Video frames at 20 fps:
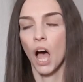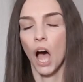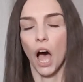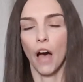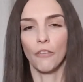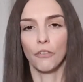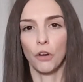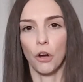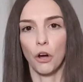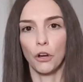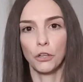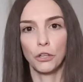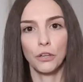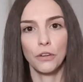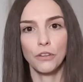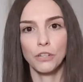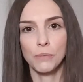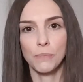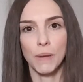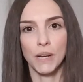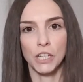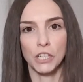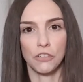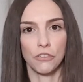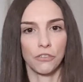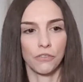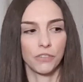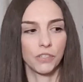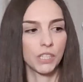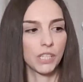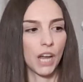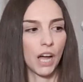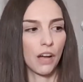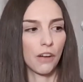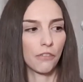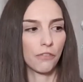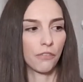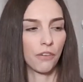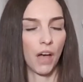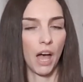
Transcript: I've got a huge mixture of stuff.